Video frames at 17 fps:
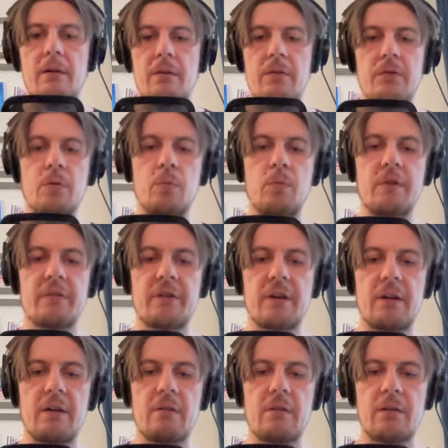so we
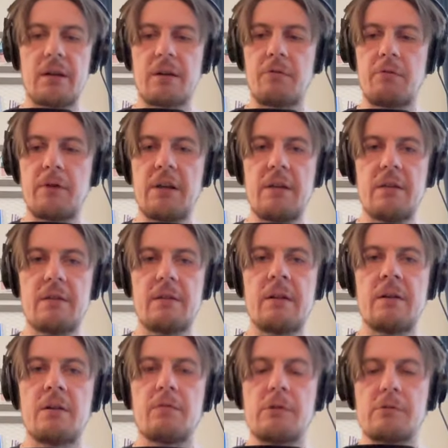say like read
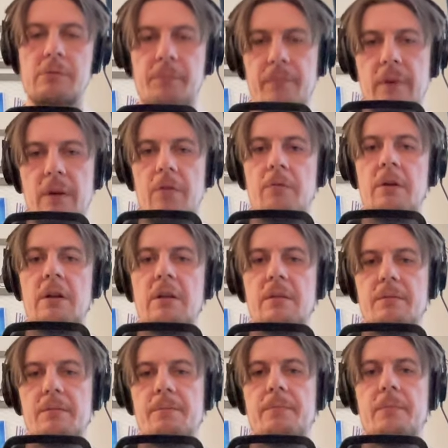equal read
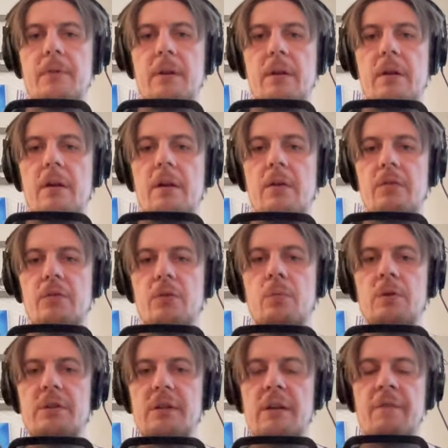so
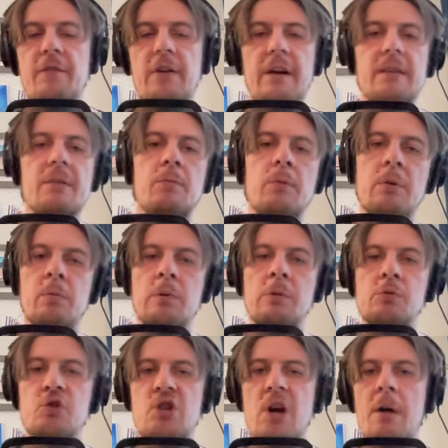it effectively
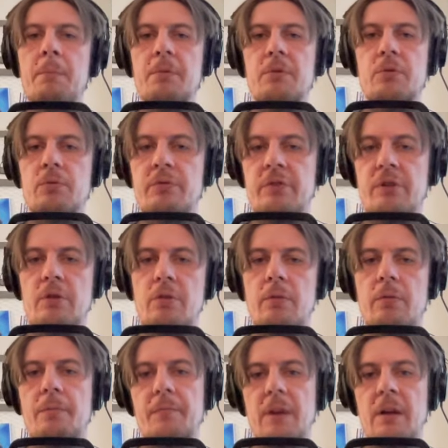will jump to
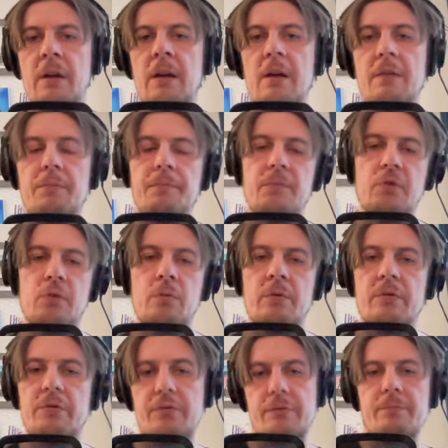zero again. So
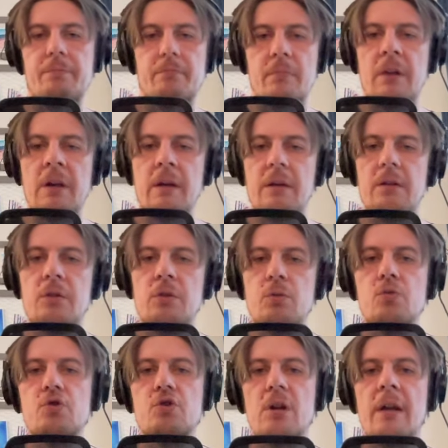it's like
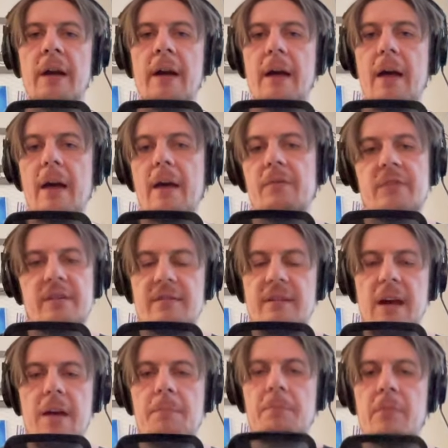usually the
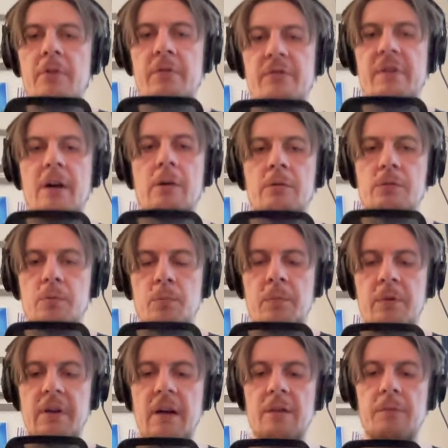same result
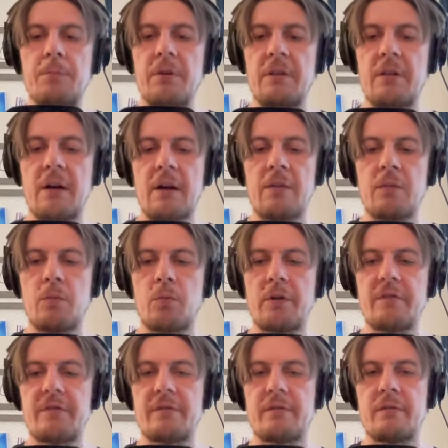can be done
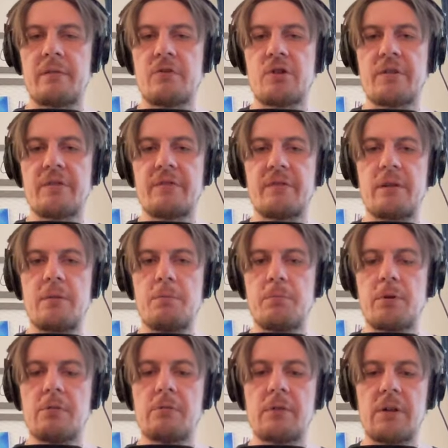with uh, just
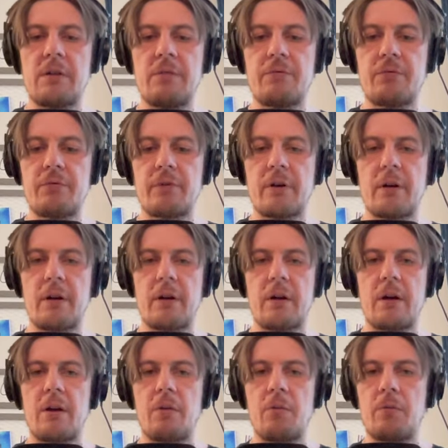simple if
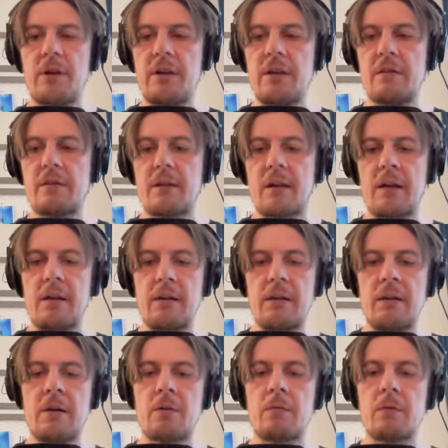read
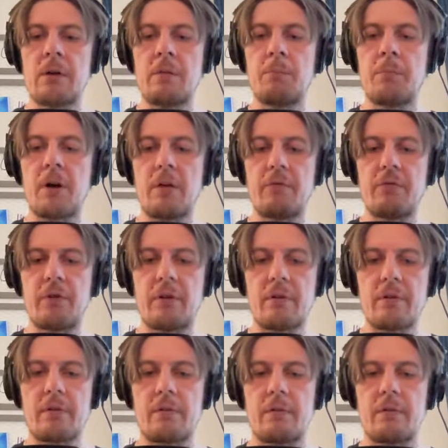equal buffer,